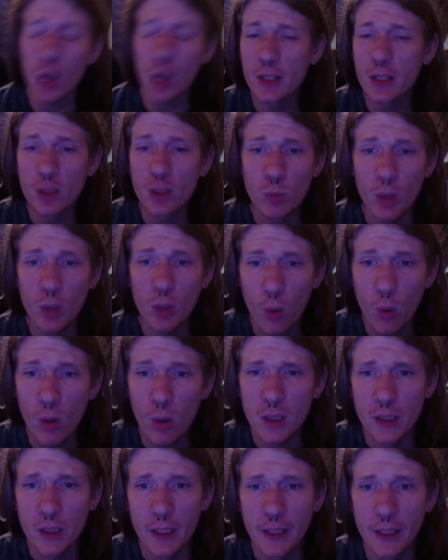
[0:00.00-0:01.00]
to
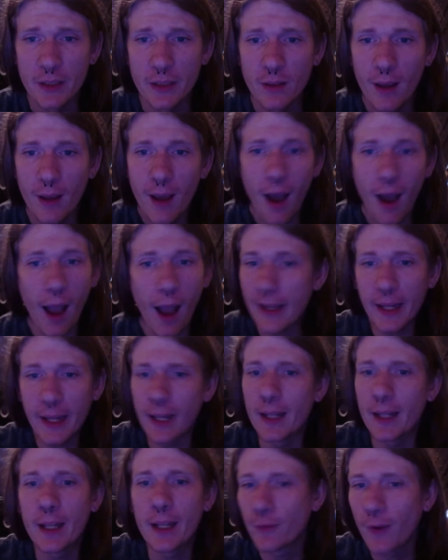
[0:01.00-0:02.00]
record this. I can't
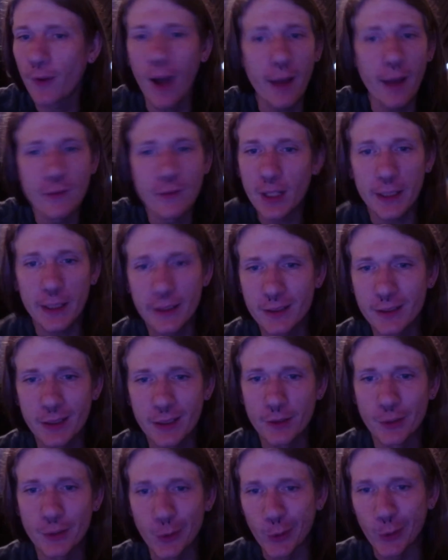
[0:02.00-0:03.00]
get 5 seconds
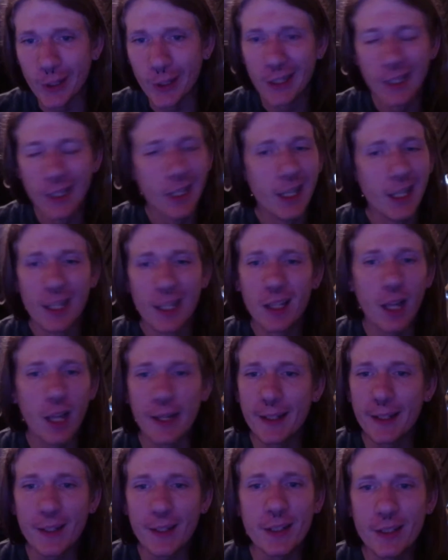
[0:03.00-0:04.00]
into it. Like,
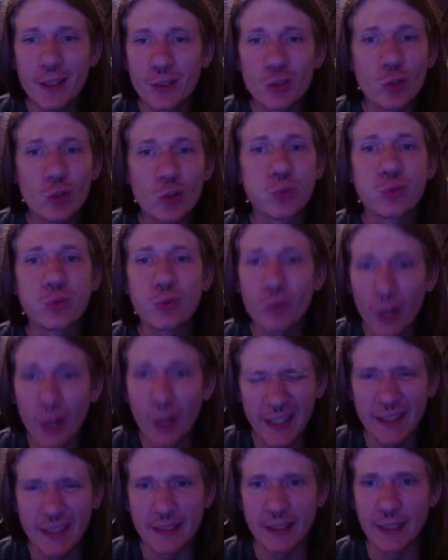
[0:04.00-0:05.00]
it is
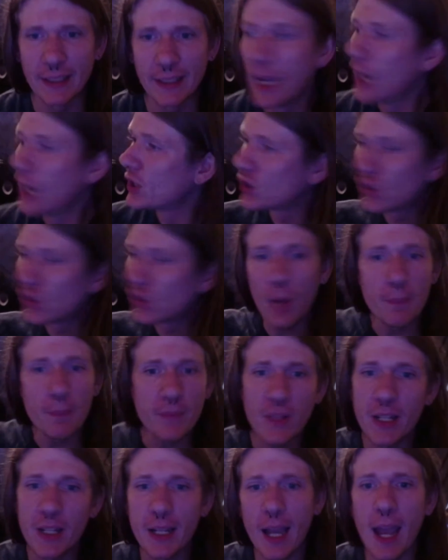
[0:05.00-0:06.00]
crazy.
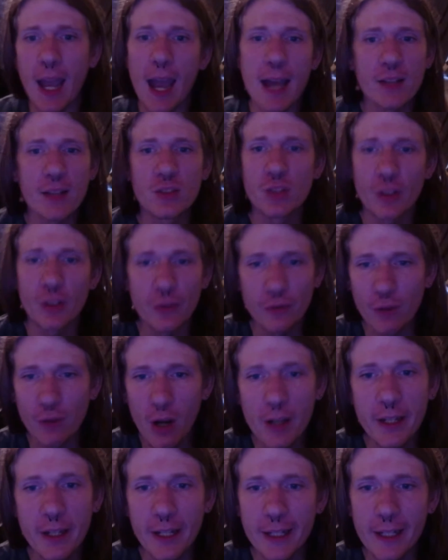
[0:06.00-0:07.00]
Something has to
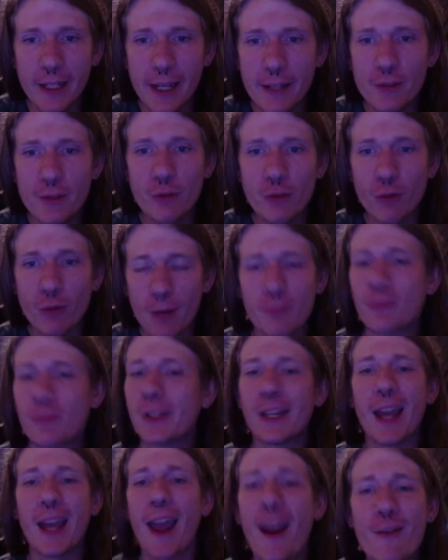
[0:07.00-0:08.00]
fucking interrupt
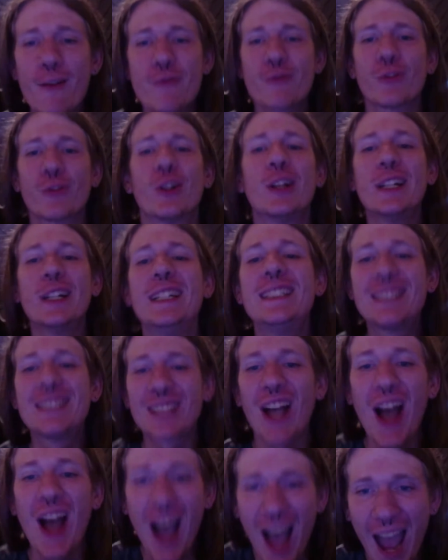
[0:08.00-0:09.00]
me every
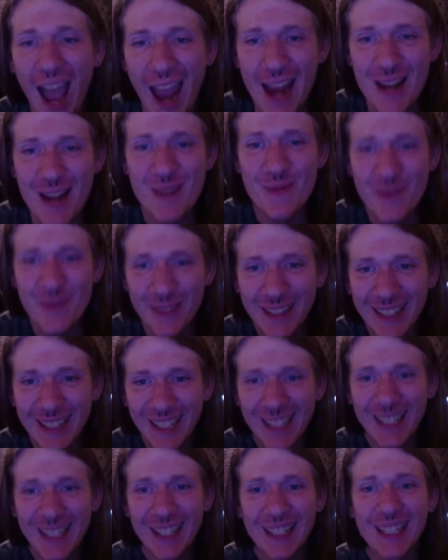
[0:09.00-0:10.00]
time.
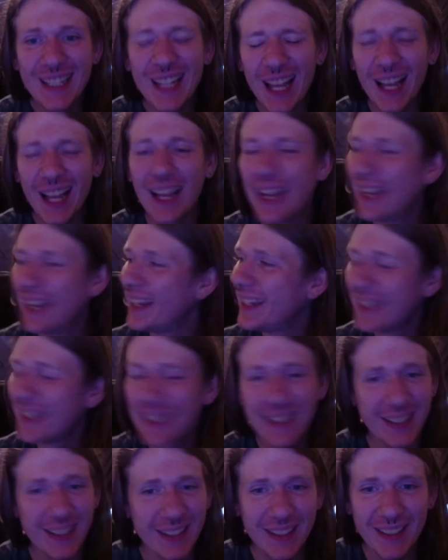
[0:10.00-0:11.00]

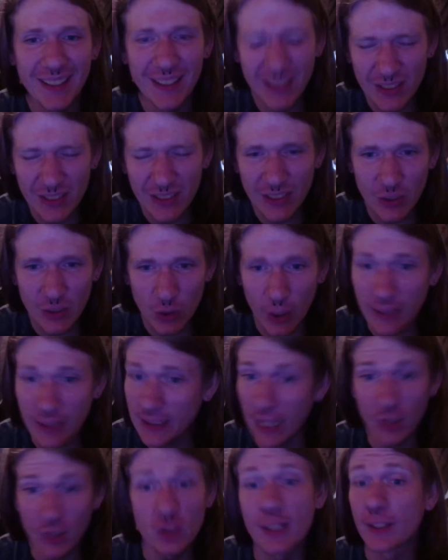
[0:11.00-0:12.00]
Like, this is crazy.
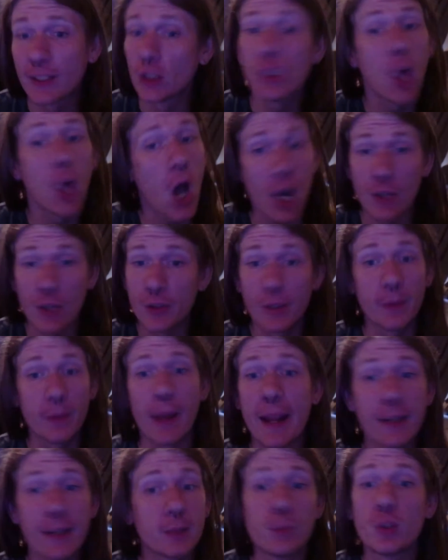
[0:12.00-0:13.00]
I just had to lock the
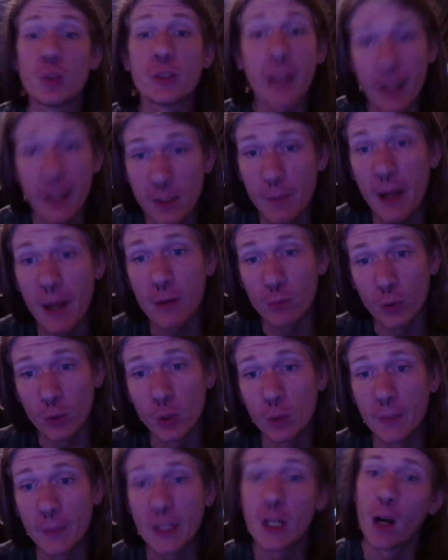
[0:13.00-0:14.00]
animals out of my
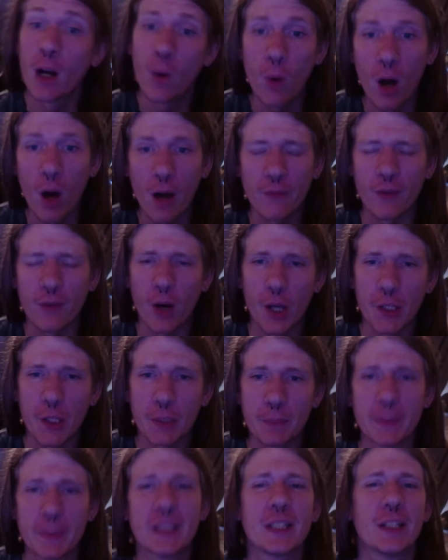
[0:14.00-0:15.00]
room and go off on them
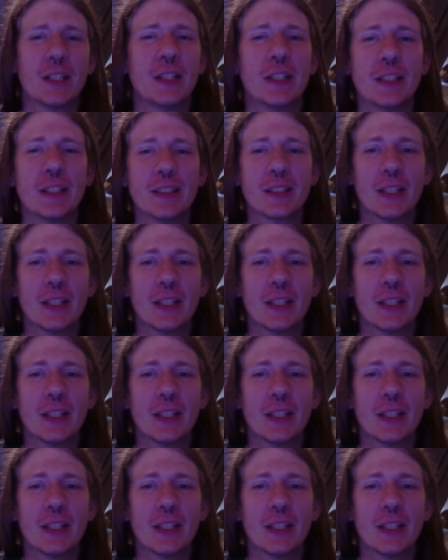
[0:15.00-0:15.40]
because